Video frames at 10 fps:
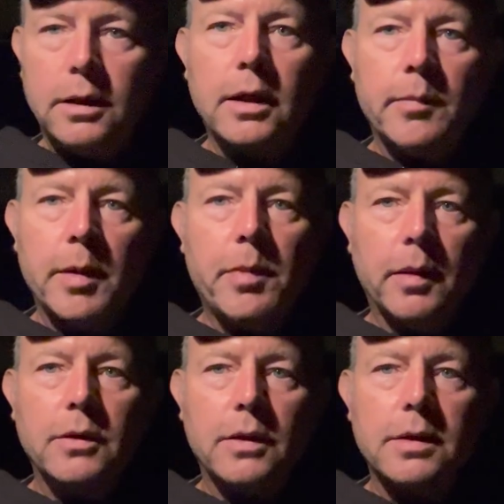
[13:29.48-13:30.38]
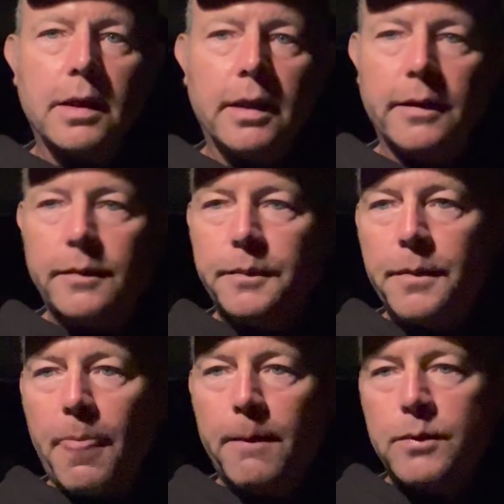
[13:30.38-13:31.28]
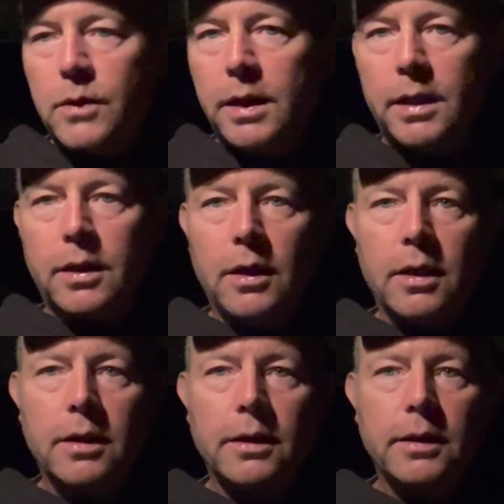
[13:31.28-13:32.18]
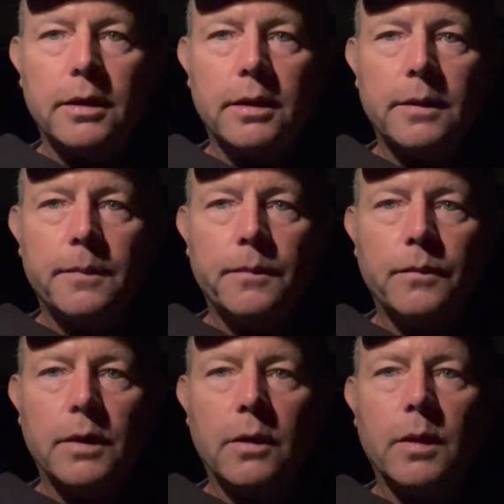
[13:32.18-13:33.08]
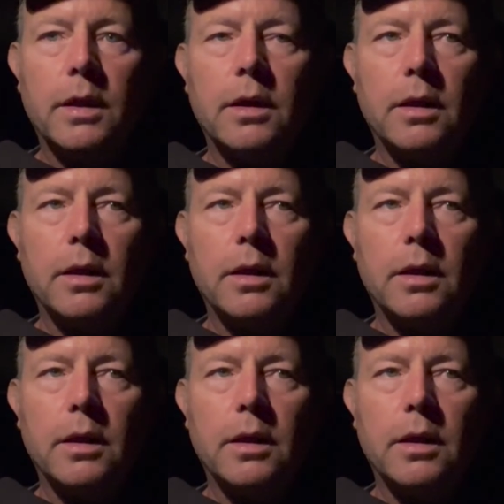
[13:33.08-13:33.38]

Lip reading: I might be able to do this tonight. It's only 8 o'clock. You know what?